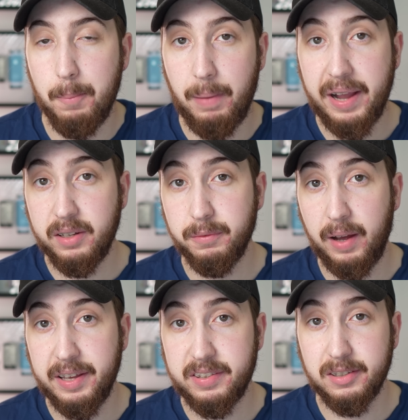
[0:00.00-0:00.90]
my
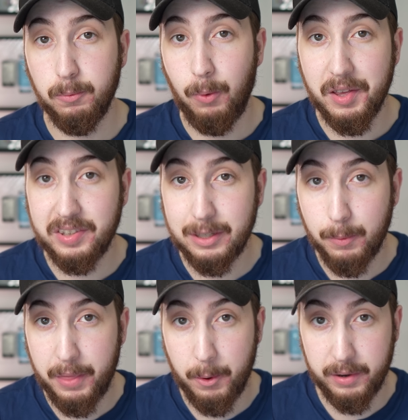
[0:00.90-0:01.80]
device wasn't
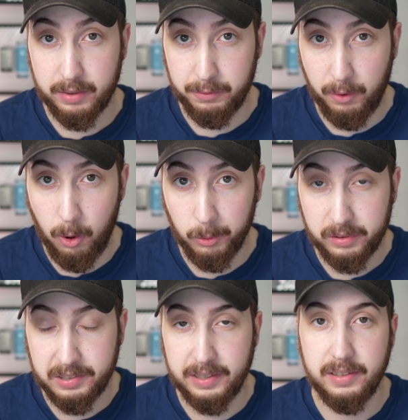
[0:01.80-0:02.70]
without its
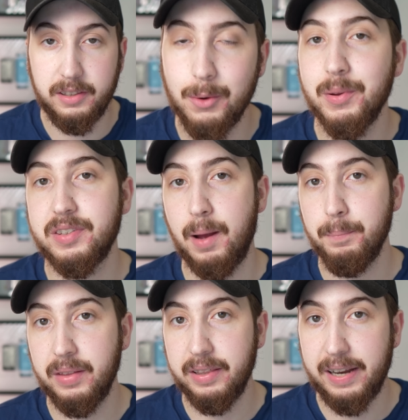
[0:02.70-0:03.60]
faults, and there was
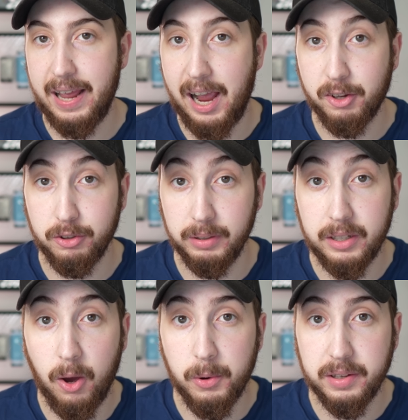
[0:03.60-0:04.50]
something that I actually
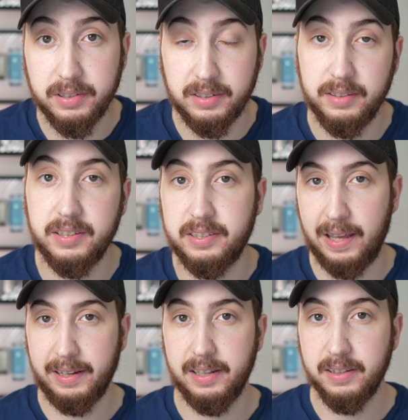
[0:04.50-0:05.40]
noticed the
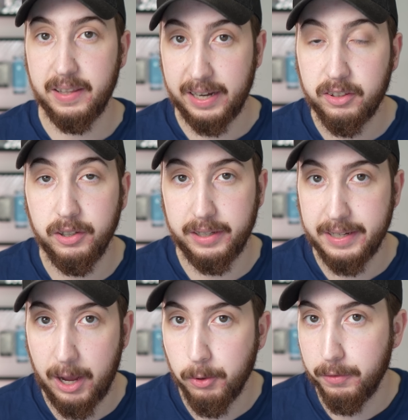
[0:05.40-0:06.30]
second that I took
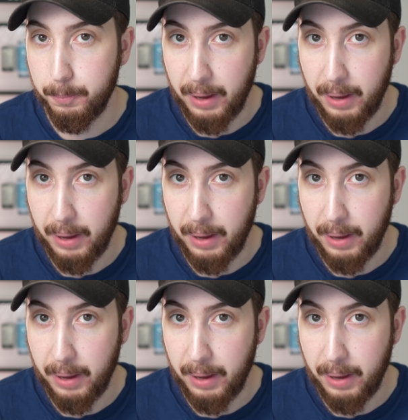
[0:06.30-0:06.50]
it out of the